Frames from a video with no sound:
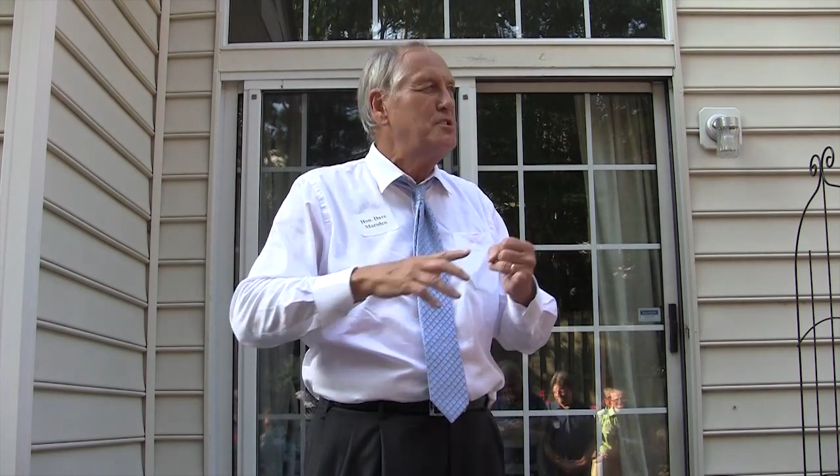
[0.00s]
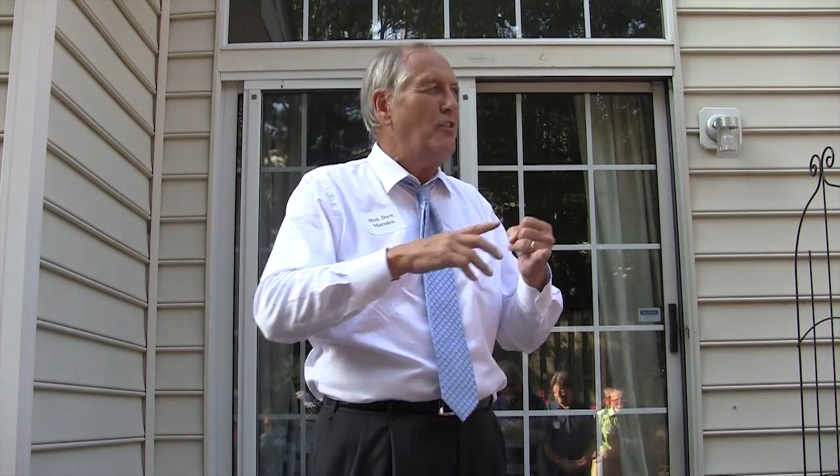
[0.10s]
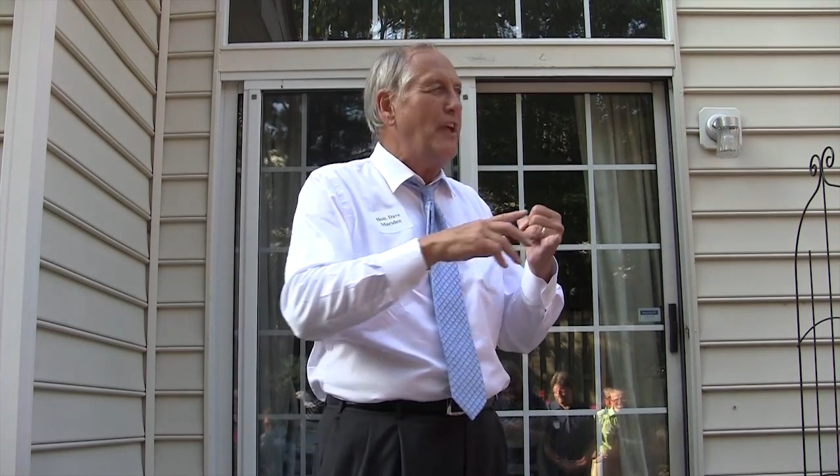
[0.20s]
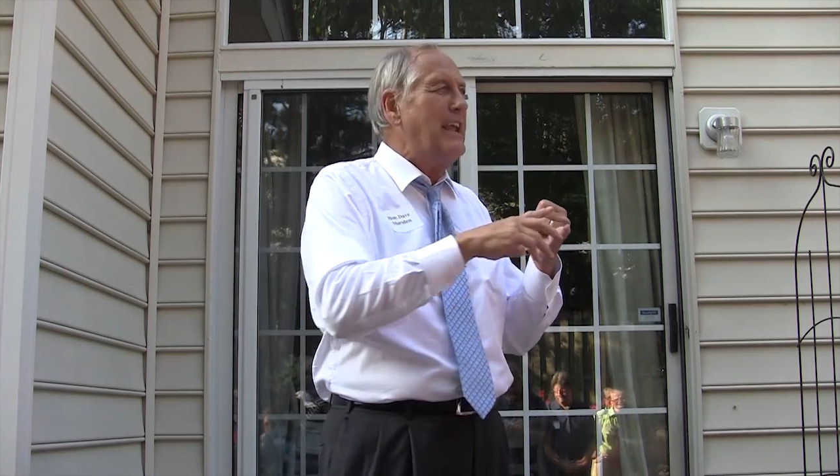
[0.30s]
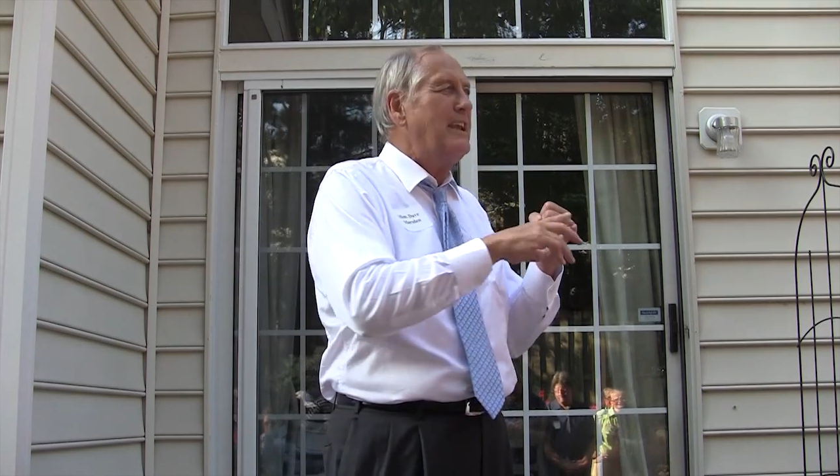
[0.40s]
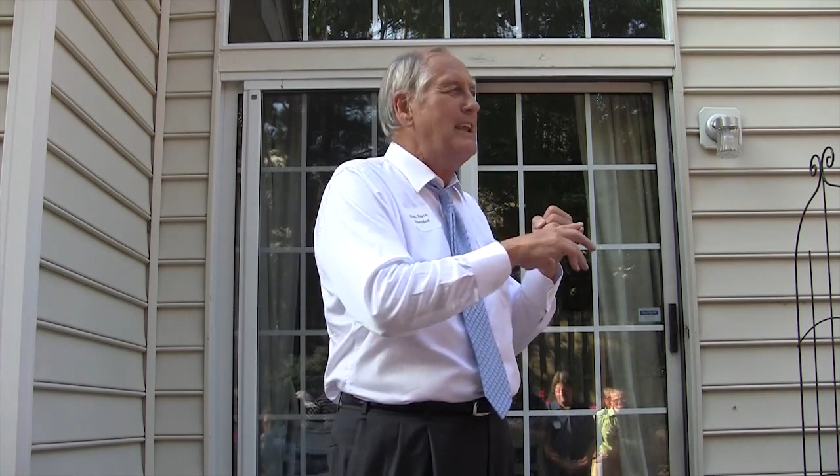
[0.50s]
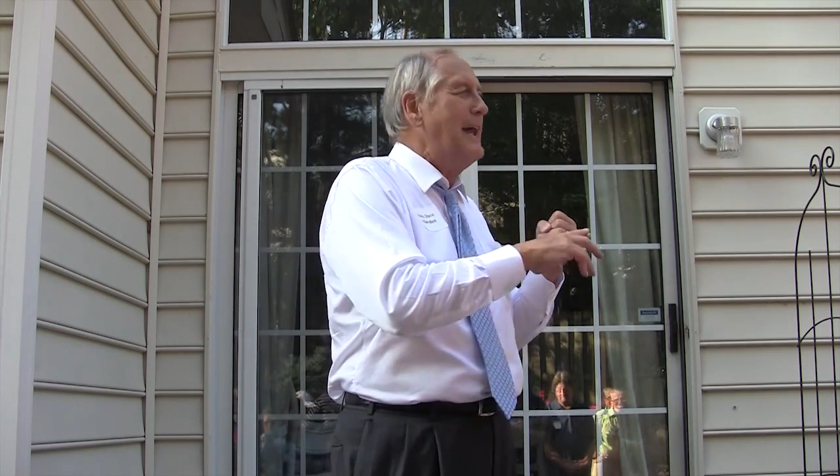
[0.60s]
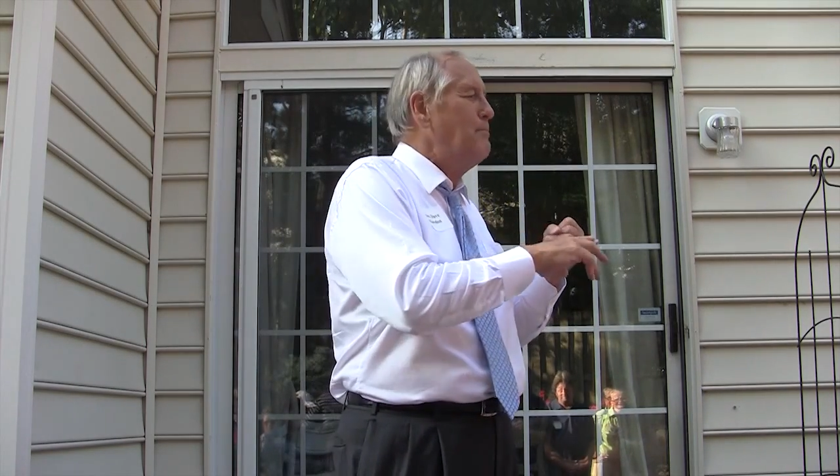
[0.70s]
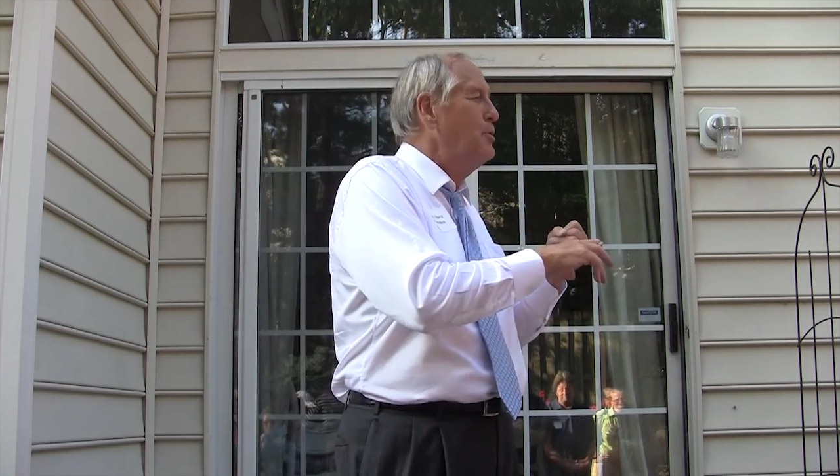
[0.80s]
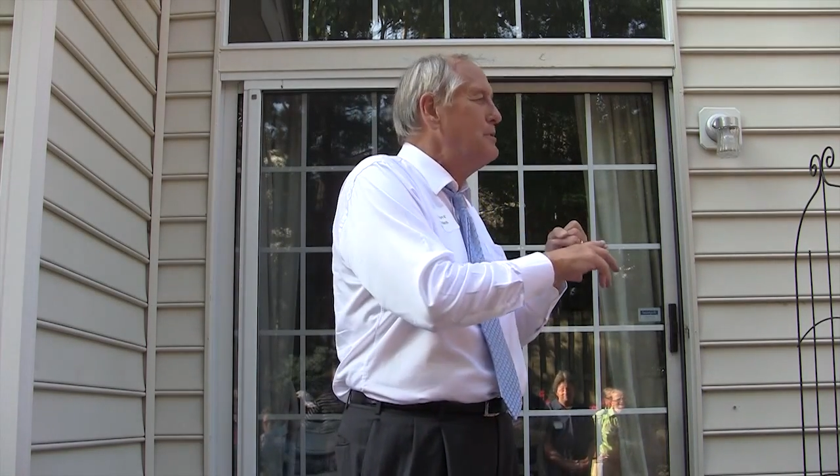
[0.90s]
so they can
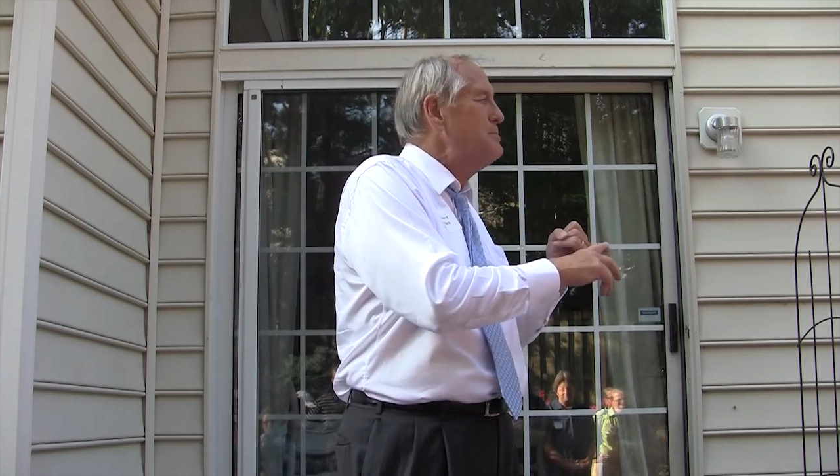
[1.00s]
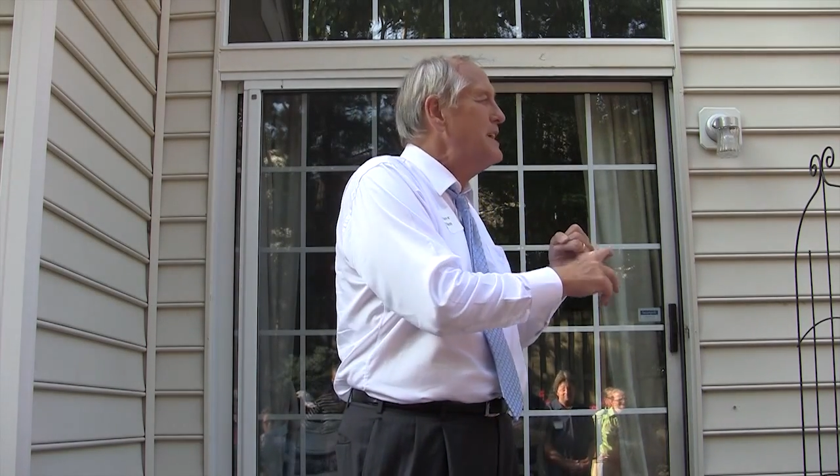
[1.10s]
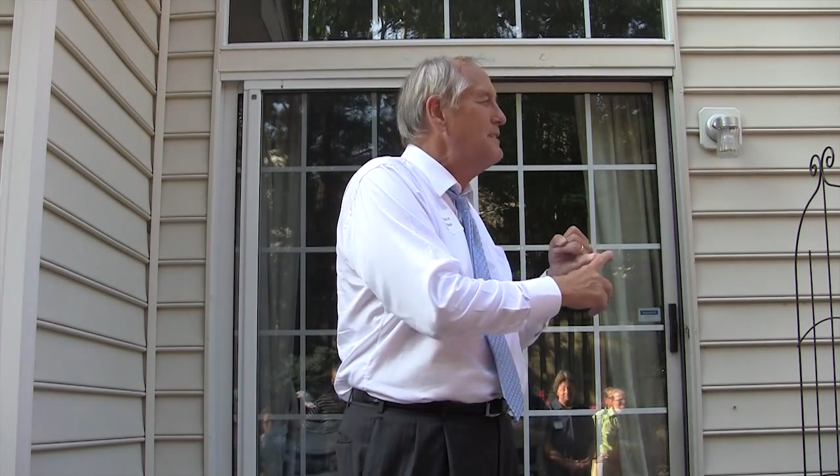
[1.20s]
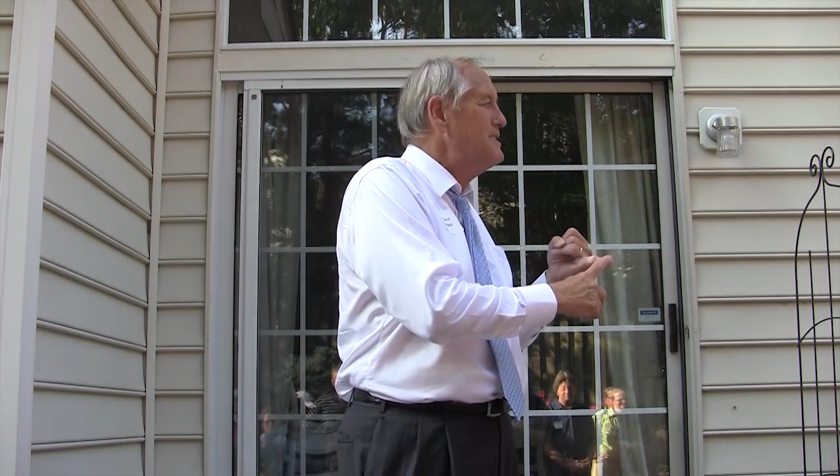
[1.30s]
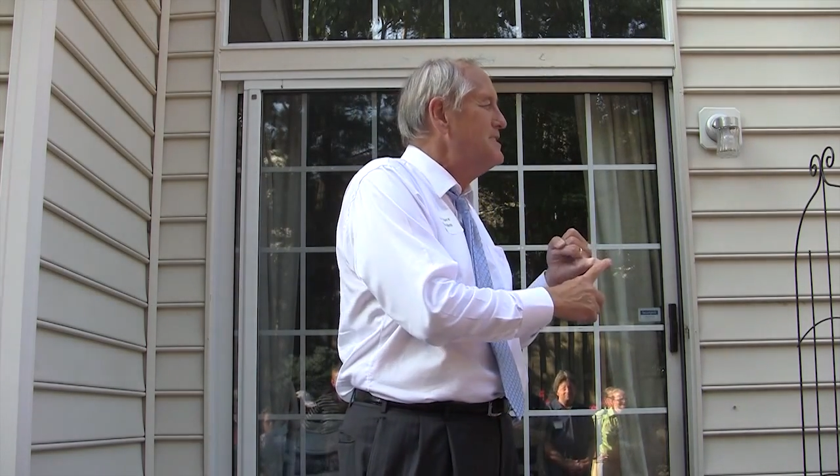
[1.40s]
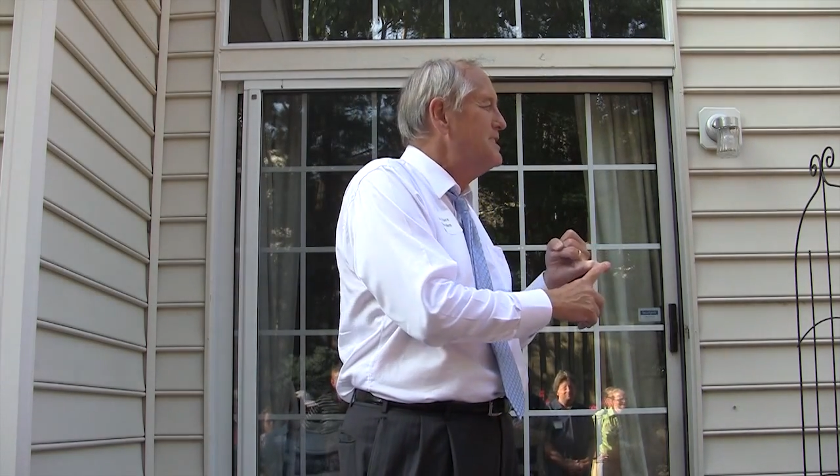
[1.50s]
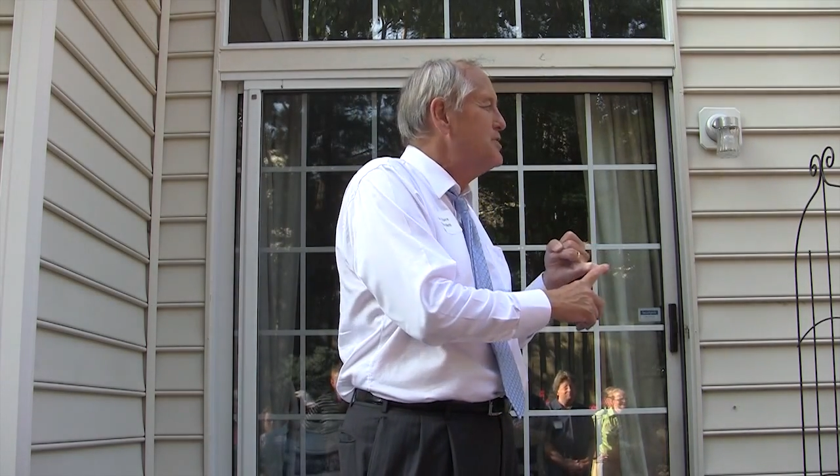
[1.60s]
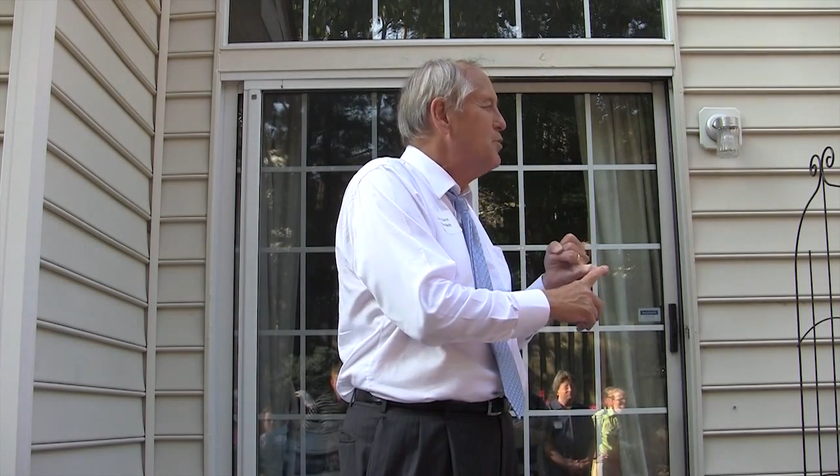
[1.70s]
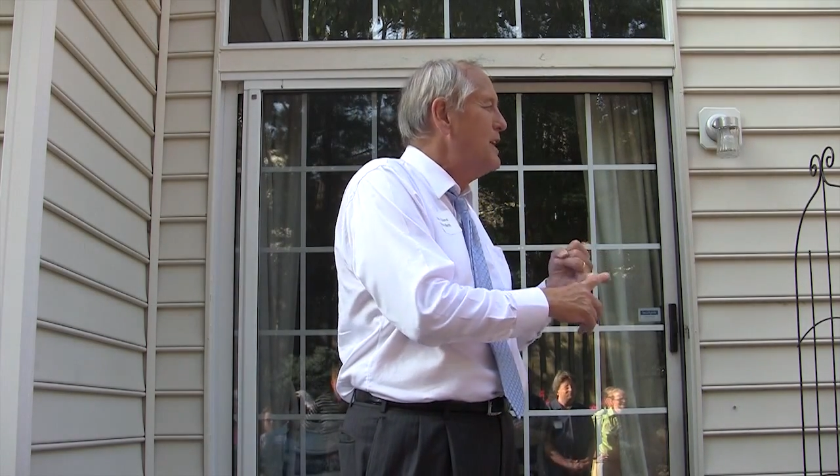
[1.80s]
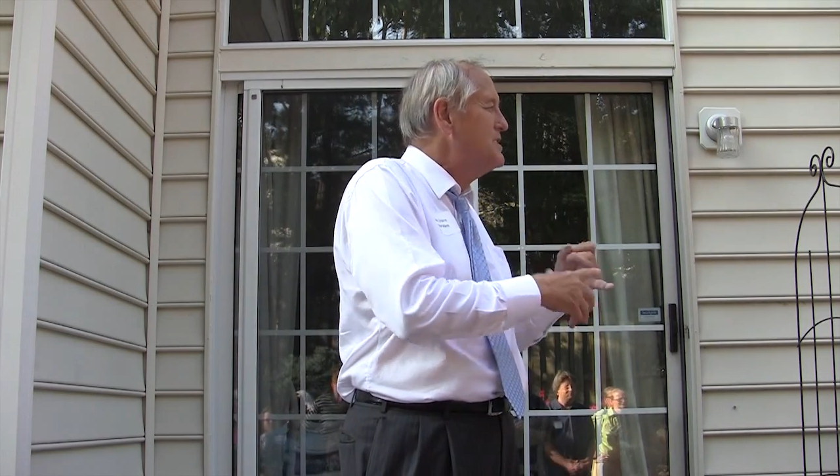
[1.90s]
not put themselves in
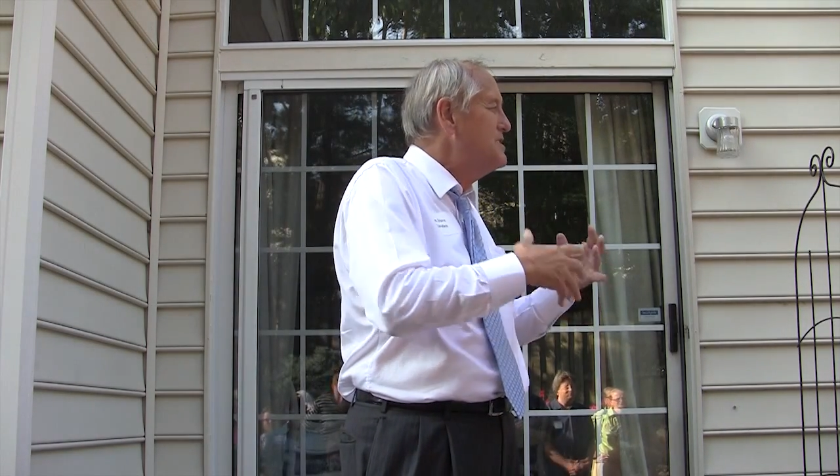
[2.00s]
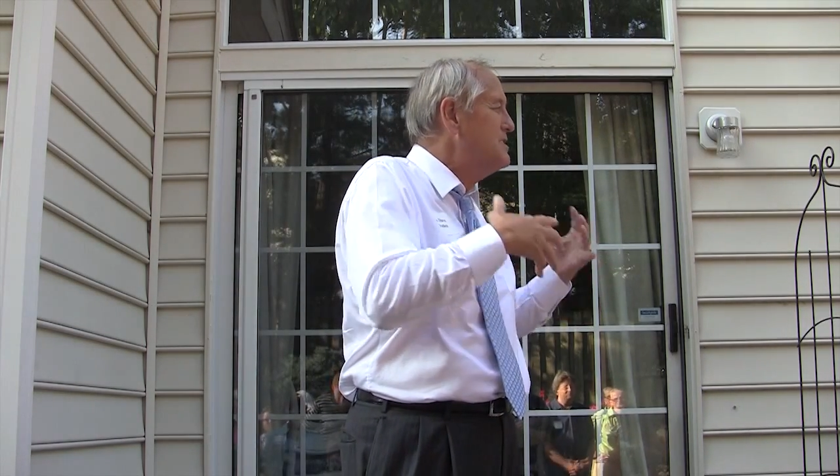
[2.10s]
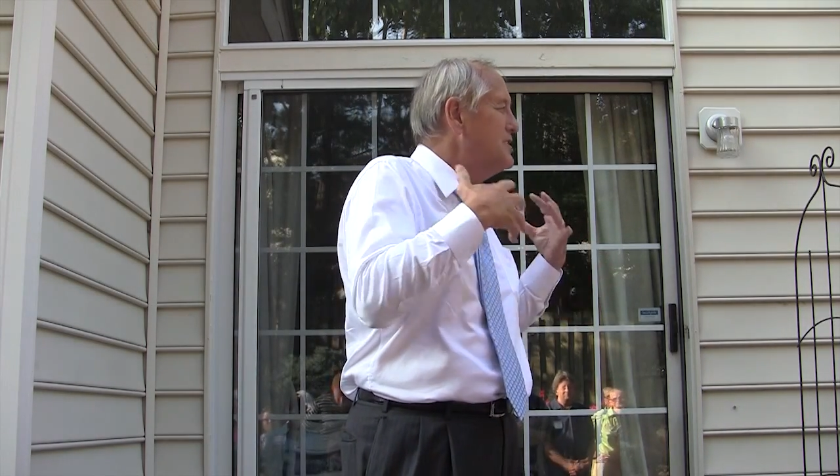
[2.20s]
situations